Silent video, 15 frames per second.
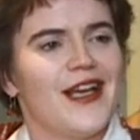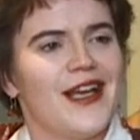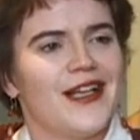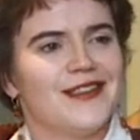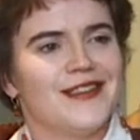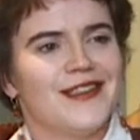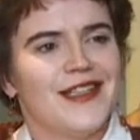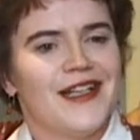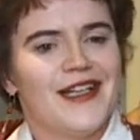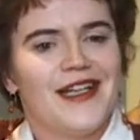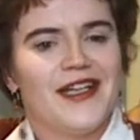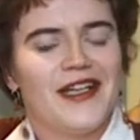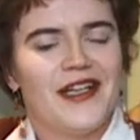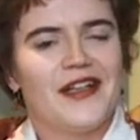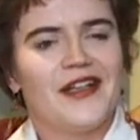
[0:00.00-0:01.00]
And
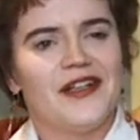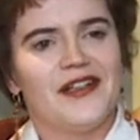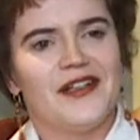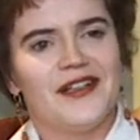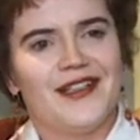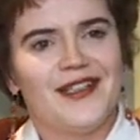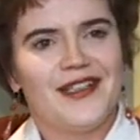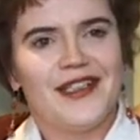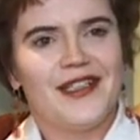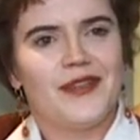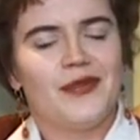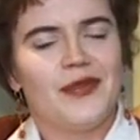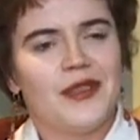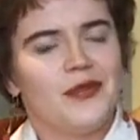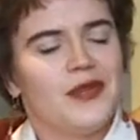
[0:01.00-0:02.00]

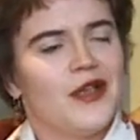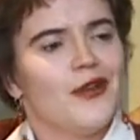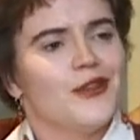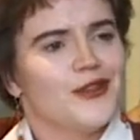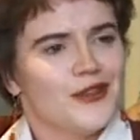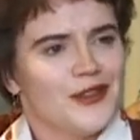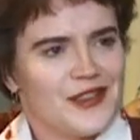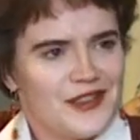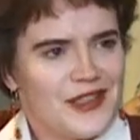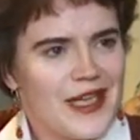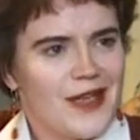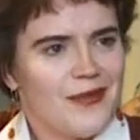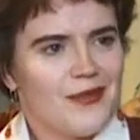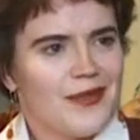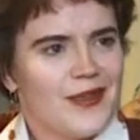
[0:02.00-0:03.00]
it will be also the
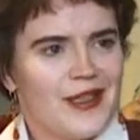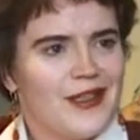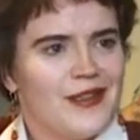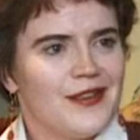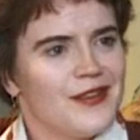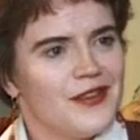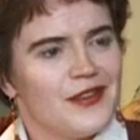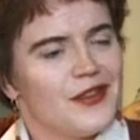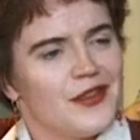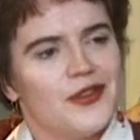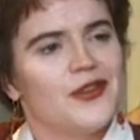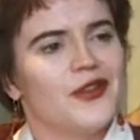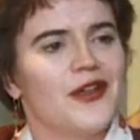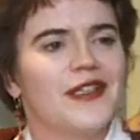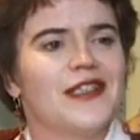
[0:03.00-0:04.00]
same in
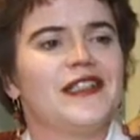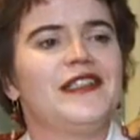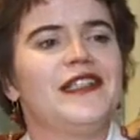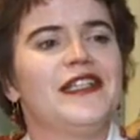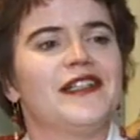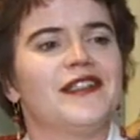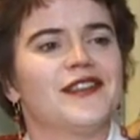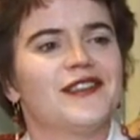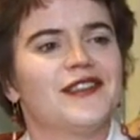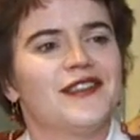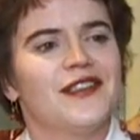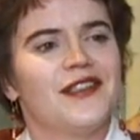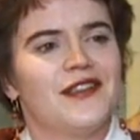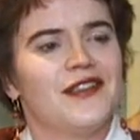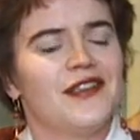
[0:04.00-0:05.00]
200
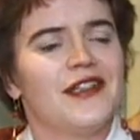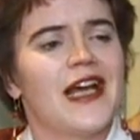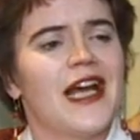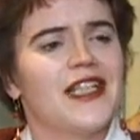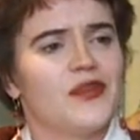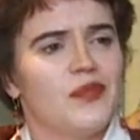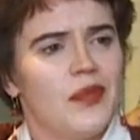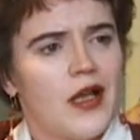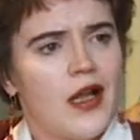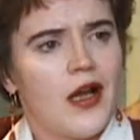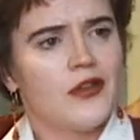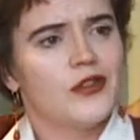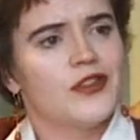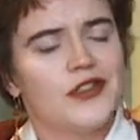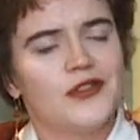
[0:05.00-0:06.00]
years. The nice
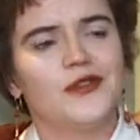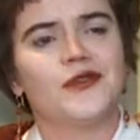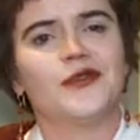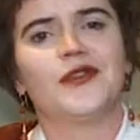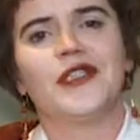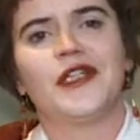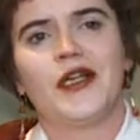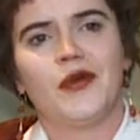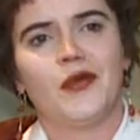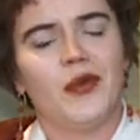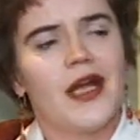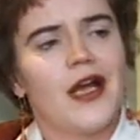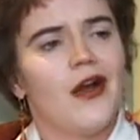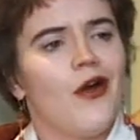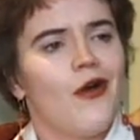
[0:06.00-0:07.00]
blouse you
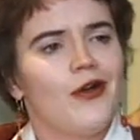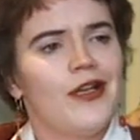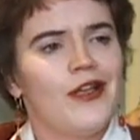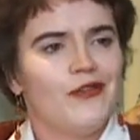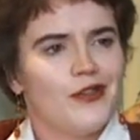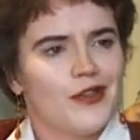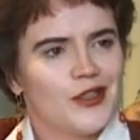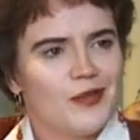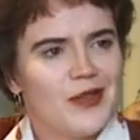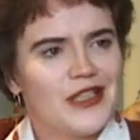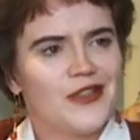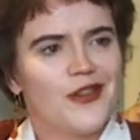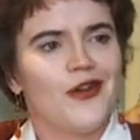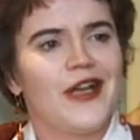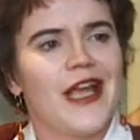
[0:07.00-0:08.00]
wear only for
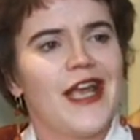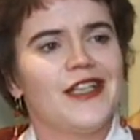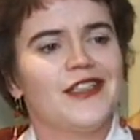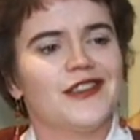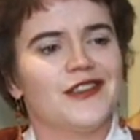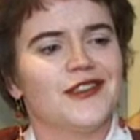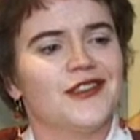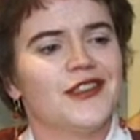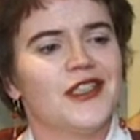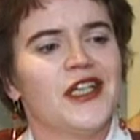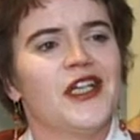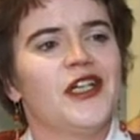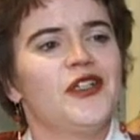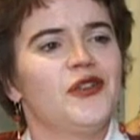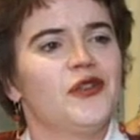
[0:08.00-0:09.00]
special occasions,
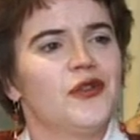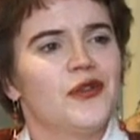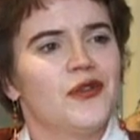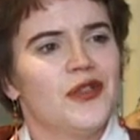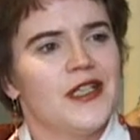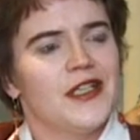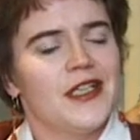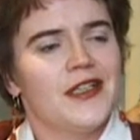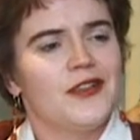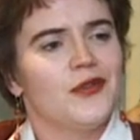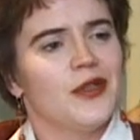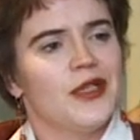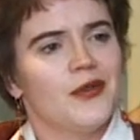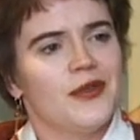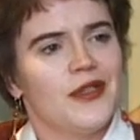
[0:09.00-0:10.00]

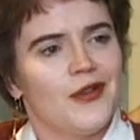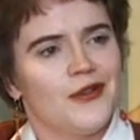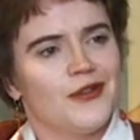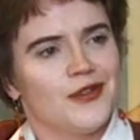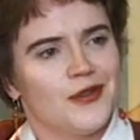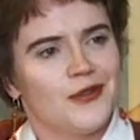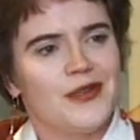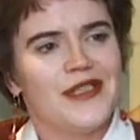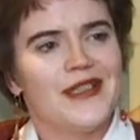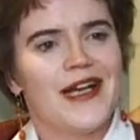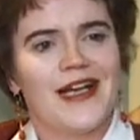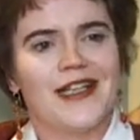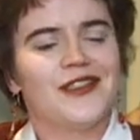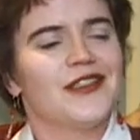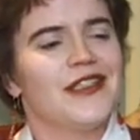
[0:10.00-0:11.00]
it will also be
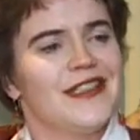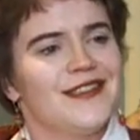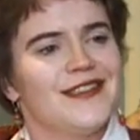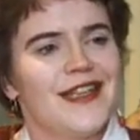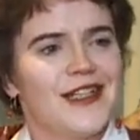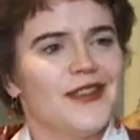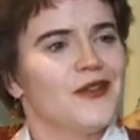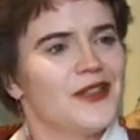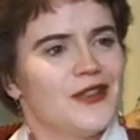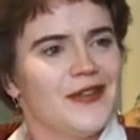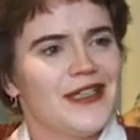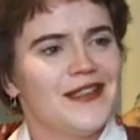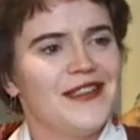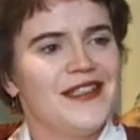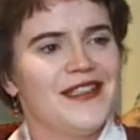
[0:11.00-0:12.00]
nice in 10 or
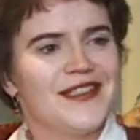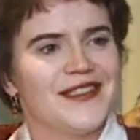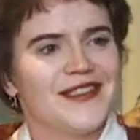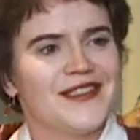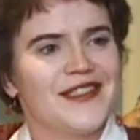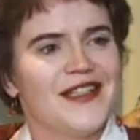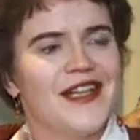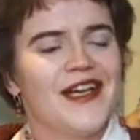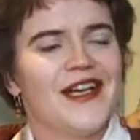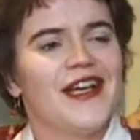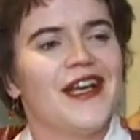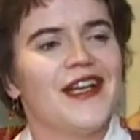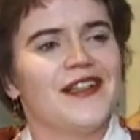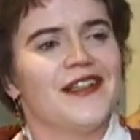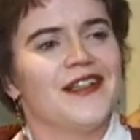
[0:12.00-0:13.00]
20 years.
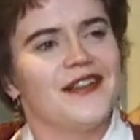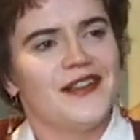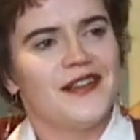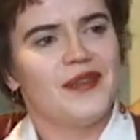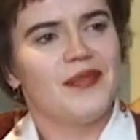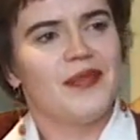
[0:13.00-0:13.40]
And